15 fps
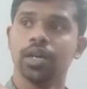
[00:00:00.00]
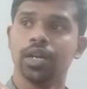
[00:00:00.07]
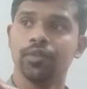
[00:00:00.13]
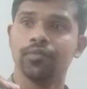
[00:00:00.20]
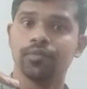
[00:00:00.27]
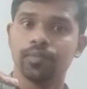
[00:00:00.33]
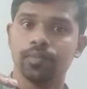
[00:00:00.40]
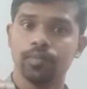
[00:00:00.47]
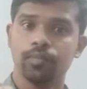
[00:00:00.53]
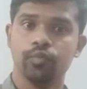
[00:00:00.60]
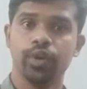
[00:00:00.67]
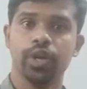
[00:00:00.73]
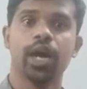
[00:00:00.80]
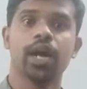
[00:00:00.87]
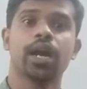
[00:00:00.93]
if
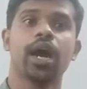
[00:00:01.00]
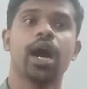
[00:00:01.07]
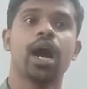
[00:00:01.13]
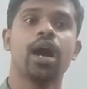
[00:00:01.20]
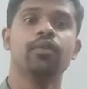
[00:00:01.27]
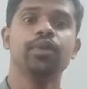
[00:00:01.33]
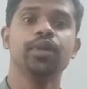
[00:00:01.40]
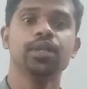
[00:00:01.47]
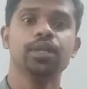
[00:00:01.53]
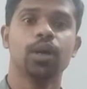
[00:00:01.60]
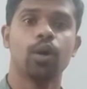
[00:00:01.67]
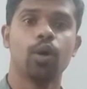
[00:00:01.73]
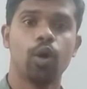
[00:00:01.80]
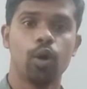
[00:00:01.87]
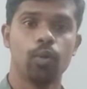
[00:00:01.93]
we are having the
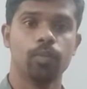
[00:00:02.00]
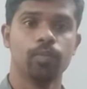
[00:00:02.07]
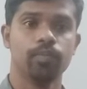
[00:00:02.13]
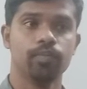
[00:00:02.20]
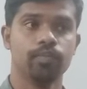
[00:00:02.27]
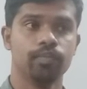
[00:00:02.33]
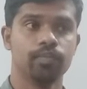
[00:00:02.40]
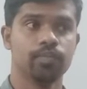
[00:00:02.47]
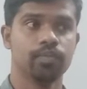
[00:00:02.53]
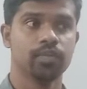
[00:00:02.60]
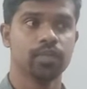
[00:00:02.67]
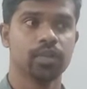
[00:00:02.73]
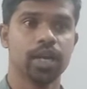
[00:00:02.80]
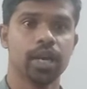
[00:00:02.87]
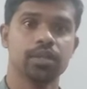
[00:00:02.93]
hope
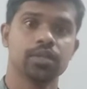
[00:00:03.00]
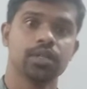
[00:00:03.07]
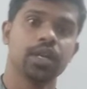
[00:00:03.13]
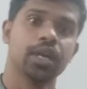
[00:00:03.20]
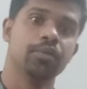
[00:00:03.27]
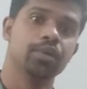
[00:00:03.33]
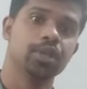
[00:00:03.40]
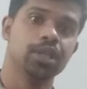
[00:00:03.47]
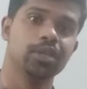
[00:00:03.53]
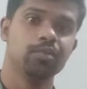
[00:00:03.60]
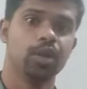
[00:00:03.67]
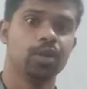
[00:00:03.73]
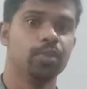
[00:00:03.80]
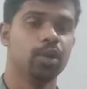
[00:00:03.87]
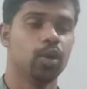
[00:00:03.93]
that
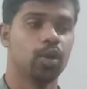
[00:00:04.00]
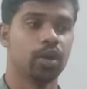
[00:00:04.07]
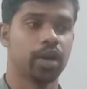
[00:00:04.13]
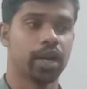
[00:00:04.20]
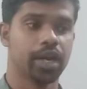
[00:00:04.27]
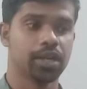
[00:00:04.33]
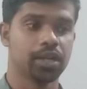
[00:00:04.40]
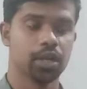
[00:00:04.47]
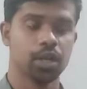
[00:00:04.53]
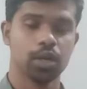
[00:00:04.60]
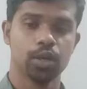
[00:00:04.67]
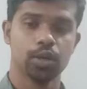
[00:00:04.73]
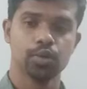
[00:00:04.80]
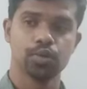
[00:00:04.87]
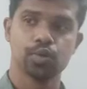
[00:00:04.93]
everything will be all right,
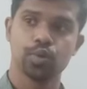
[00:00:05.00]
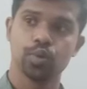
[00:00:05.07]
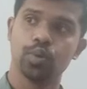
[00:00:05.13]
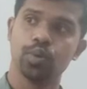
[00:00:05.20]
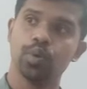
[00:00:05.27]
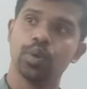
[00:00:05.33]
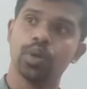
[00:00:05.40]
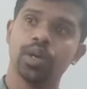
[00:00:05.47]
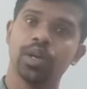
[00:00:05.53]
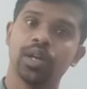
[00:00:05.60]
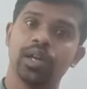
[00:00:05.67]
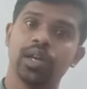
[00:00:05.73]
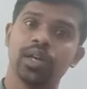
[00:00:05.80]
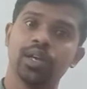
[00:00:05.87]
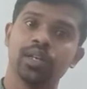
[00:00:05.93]
so
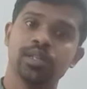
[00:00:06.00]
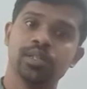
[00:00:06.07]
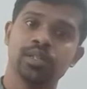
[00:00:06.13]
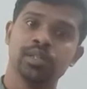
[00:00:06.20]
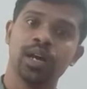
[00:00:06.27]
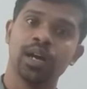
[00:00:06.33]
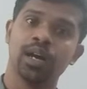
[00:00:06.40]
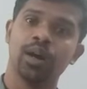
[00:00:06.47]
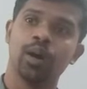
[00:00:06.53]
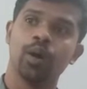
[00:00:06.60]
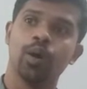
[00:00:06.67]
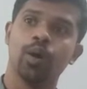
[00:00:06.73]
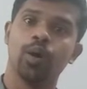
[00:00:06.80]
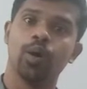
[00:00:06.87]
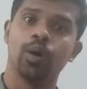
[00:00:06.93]
the
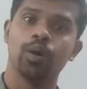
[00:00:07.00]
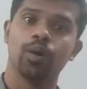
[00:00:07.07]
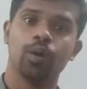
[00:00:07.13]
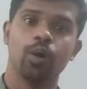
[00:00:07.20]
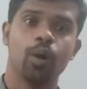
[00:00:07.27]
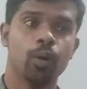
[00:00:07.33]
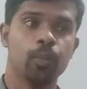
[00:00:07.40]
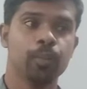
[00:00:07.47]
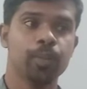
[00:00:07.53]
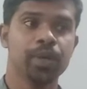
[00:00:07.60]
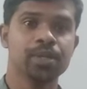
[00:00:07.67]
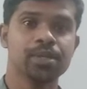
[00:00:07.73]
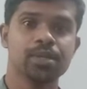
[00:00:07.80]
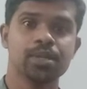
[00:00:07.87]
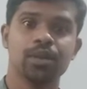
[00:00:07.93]
hope
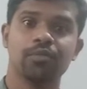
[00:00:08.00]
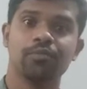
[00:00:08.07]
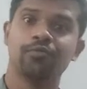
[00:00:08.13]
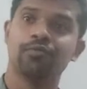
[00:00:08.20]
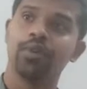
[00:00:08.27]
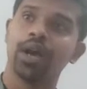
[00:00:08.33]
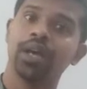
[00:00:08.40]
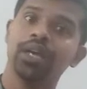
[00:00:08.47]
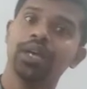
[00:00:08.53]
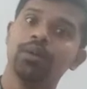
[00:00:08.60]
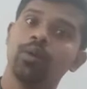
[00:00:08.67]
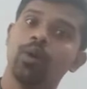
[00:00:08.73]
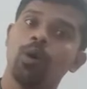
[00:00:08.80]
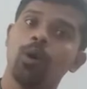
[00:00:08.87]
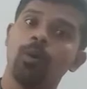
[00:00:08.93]
is
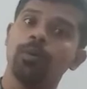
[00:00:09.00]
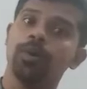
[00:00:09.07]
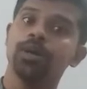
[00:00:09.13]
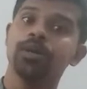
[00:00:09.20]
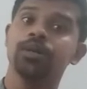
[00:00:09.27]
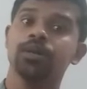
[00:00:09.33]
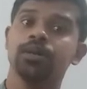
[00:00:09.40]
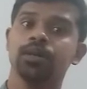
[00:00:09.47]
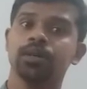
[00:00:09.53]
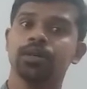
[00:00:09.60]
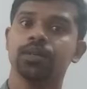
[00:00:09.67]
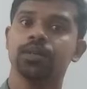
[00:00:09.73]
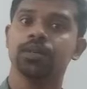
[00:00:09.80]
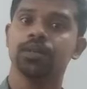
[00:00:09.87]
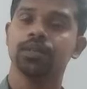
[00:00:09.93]
flying over
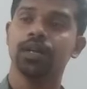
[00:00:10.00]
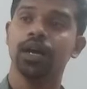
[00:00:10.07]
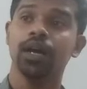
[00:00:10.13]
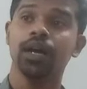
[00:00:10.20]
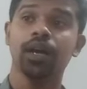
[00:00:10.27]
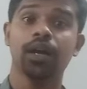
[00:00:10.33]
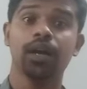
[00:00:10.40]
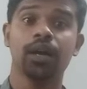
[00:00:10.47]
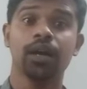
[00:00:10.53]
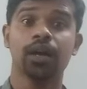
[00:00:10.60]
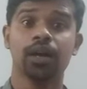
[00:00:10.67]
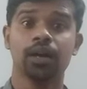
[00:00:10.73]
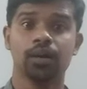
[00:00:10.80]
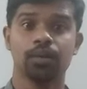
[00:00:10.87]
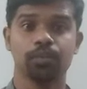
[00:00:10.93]
the
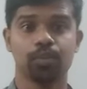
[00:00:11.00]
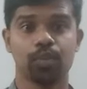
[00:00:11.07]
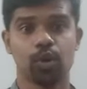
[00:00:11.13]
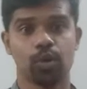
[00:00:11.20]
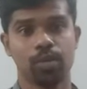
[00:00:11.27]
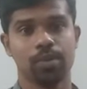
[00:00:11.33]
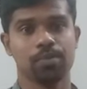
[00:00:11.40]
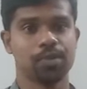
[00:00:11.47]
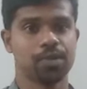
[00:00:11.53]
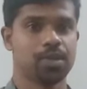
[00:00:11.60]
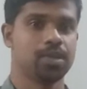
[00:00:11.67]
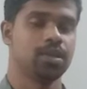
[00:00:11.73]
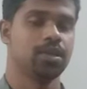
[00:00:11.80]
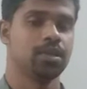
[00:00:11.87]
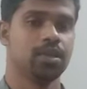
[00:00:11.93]
problems.